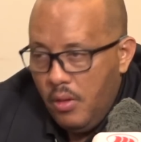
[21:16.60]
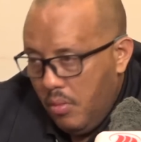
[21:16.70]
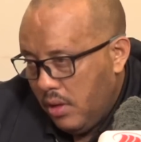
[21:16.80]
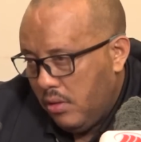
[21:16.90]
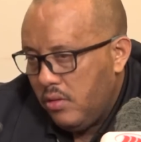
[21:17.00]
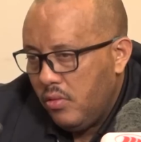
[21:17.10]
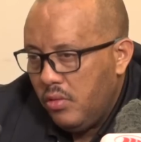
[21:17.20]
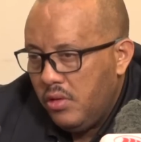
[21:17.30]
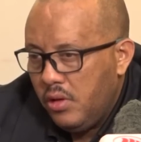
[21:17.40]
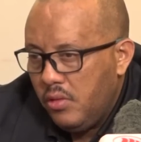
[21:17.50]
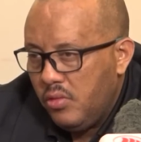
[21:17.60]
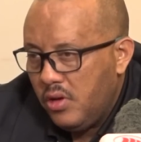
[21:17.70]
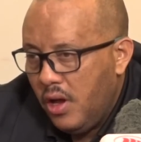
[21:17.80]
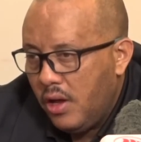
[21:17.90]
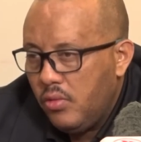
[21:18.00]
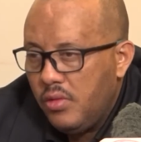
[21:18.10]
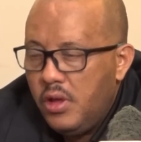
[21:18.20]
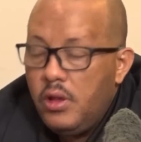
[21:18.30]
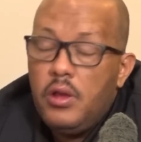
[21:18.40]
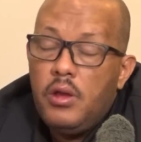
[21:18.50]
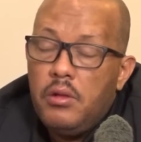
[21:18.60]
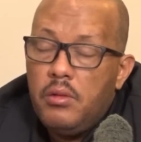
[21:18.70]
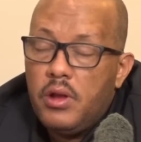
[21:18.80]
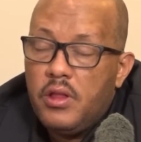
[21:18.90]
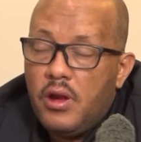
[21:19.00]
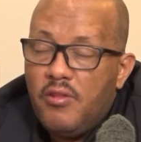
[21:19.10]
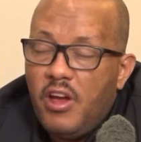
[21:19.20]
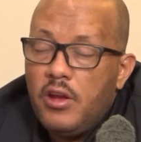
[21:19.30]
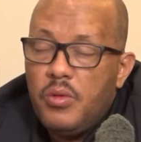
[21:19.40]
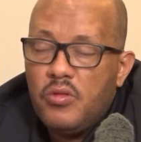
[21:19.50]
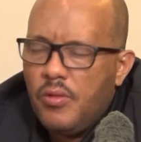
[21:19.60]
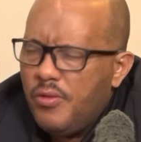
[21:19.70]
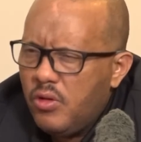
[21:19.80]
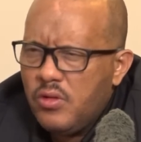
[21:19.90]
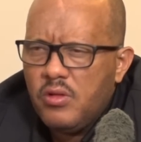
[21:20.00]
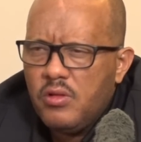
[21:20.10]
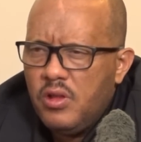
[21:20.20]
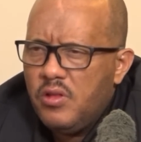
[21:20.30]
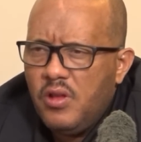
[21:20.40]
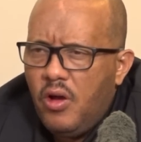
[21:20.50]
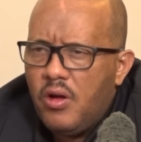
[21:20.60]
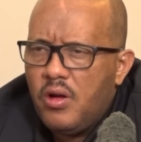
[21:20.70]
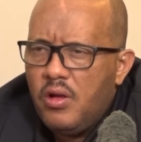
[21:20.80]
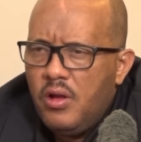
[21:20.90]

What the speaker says: But with regard to the return of IDPs, of course, it is our